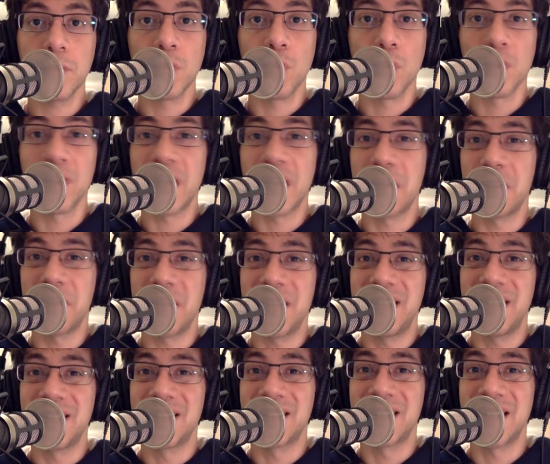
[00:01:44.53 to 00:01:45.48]
What that
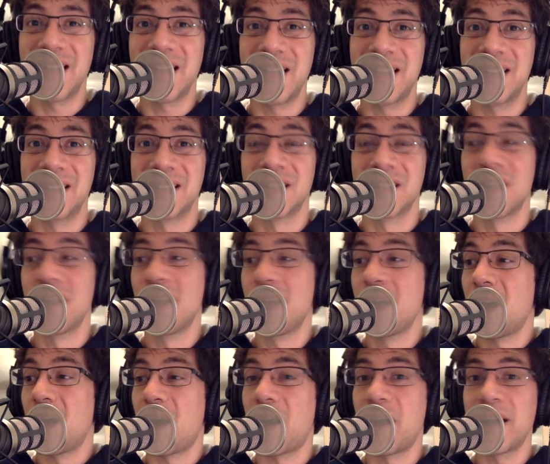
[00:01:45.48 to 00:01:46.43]
means is
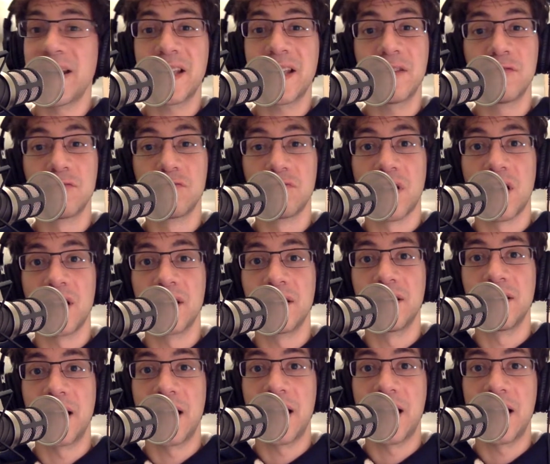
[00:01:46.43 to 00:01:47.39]
I can
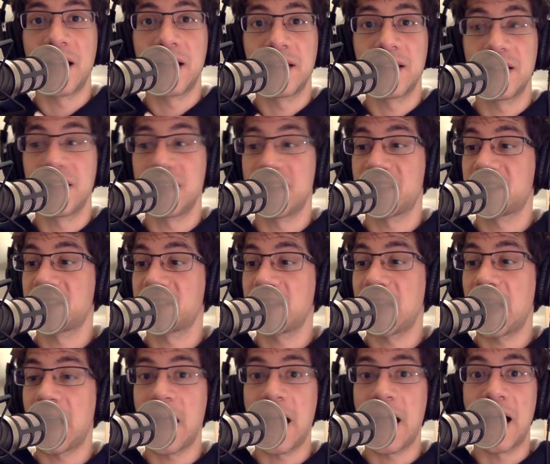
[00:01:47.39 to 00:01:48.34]
run this
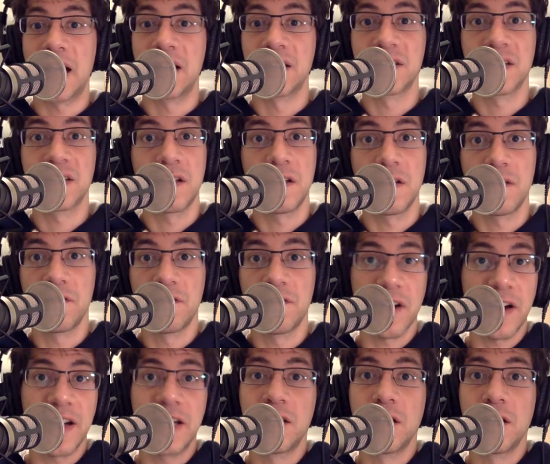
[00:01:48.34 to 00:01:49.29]
at
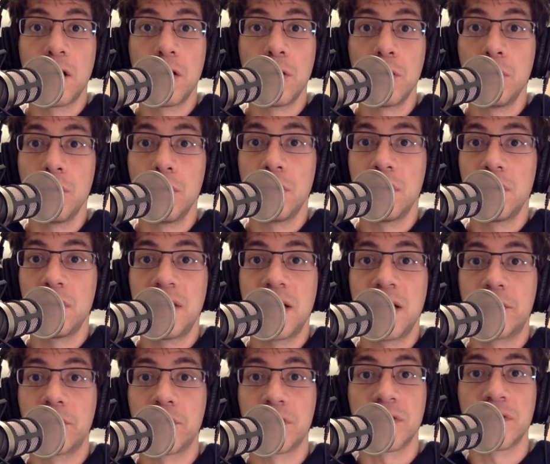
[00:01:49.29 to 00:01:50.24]
very low
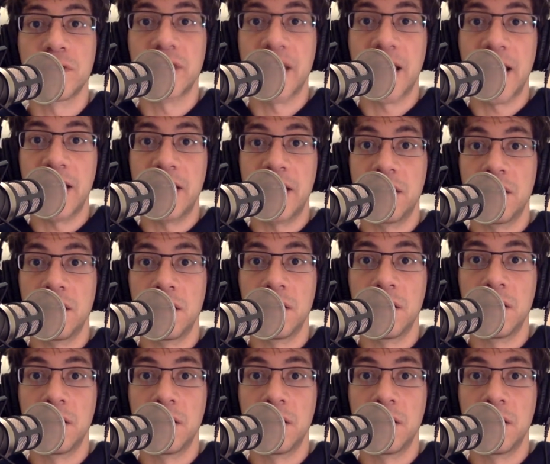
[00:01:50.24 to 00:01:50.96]
levels of gain.